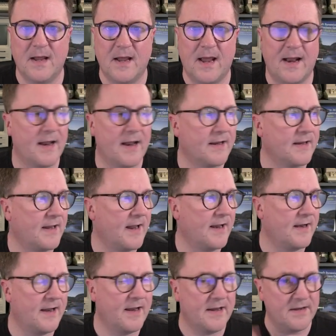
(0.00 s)
And I
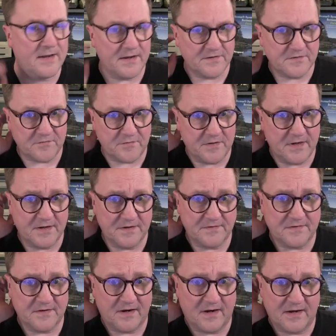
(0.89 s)
get a screen here that
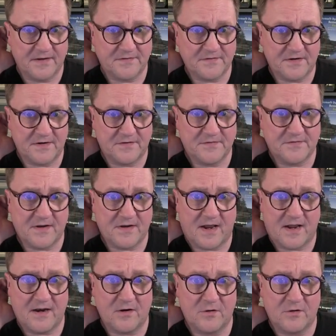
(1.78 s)
says, let's get started.